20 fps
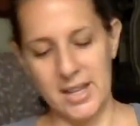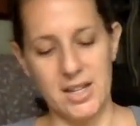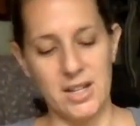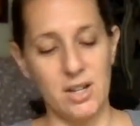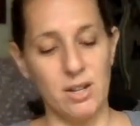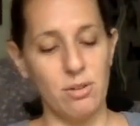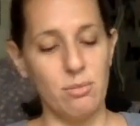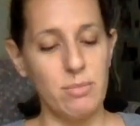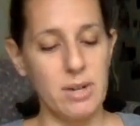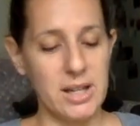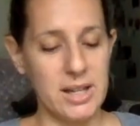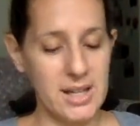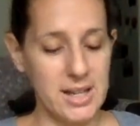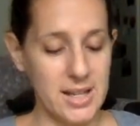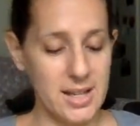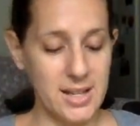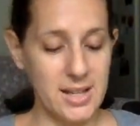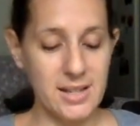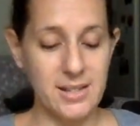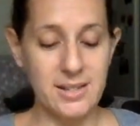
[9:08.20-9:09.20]

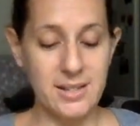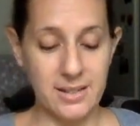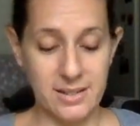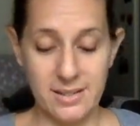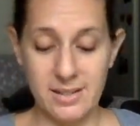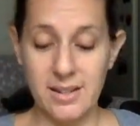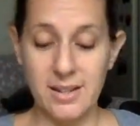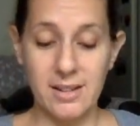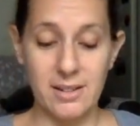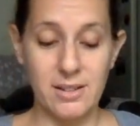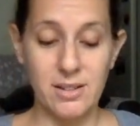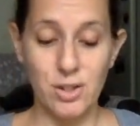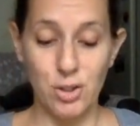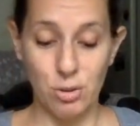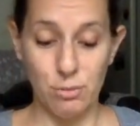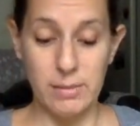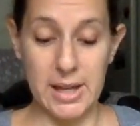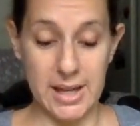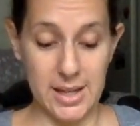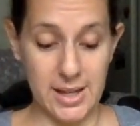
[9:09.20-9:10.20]
Nobody is listening to
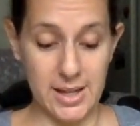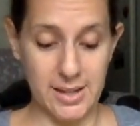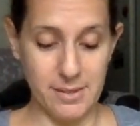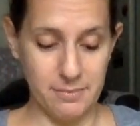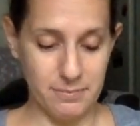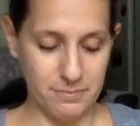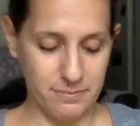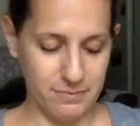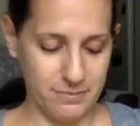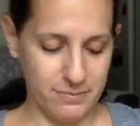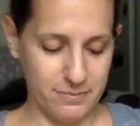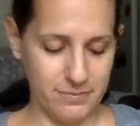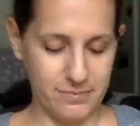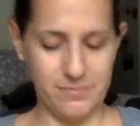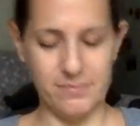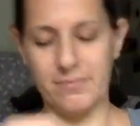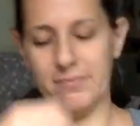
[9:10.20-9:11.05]
me.